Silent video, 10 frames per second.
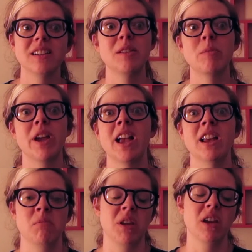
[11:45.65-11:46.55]
in my
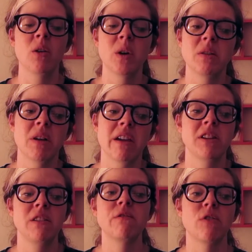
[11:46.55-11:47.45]
head, I'm like, oh, I don't have
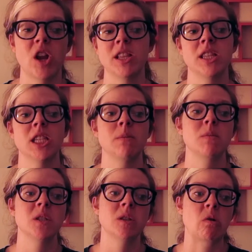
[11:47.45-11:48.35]
any friends.
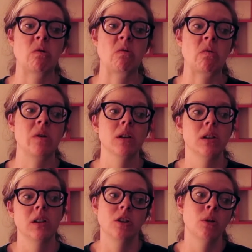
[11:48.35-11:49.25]
I'm so,
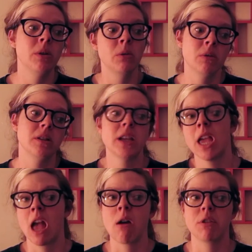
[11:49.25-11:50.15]
nobody wants to
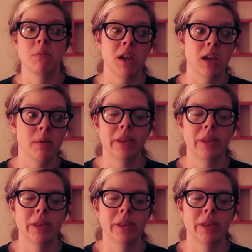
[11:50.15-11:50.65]
hang out with me.